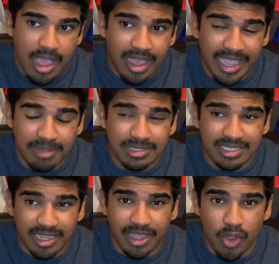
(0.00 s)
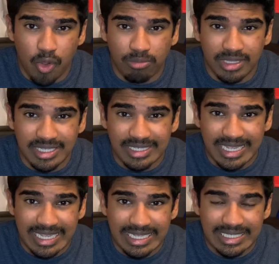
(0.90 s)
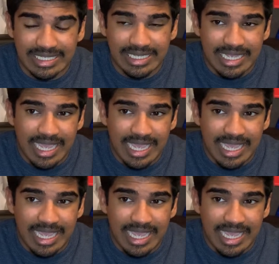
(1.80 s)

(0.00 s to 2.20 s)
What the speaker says: I am stuck at home these days